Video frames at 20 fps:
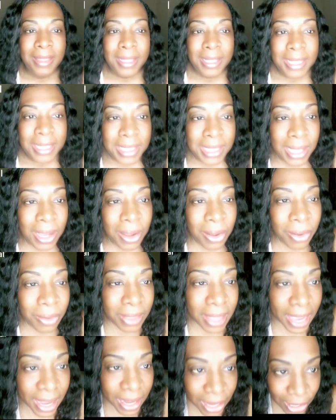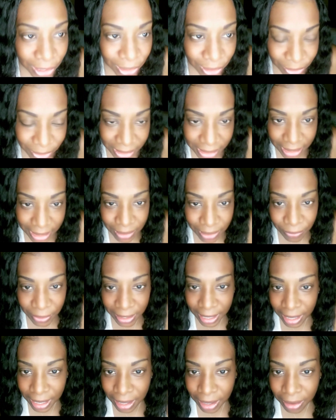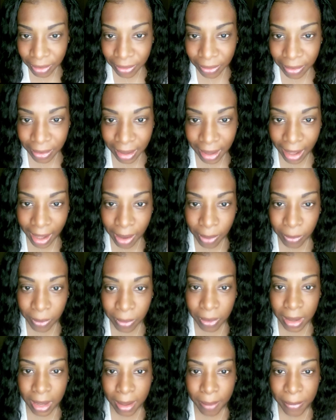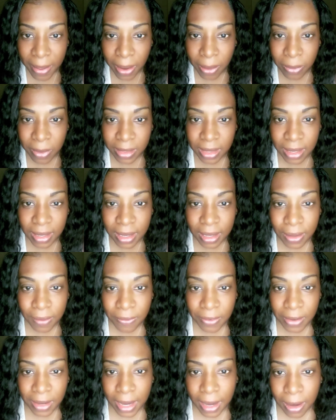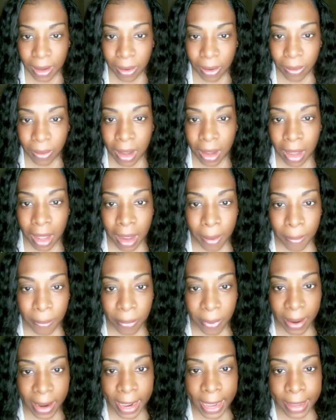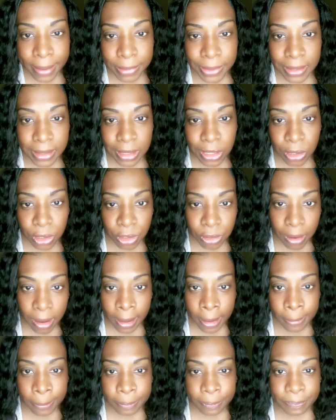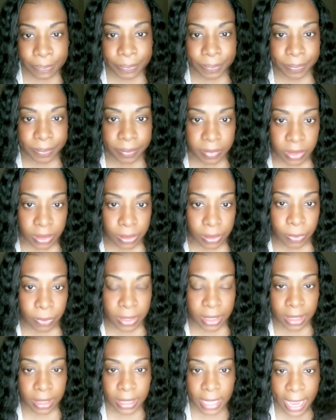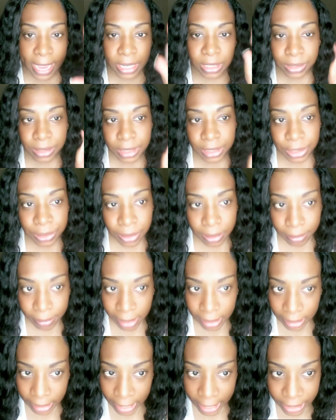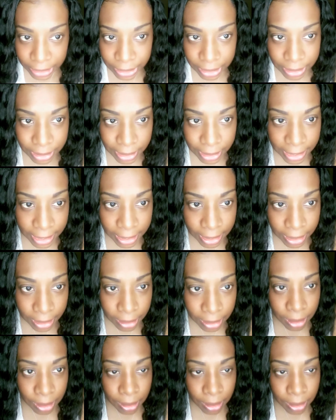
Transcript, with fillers: So that concludes this video. I will come back with another video, perhaps to drop with actually doing my lashes again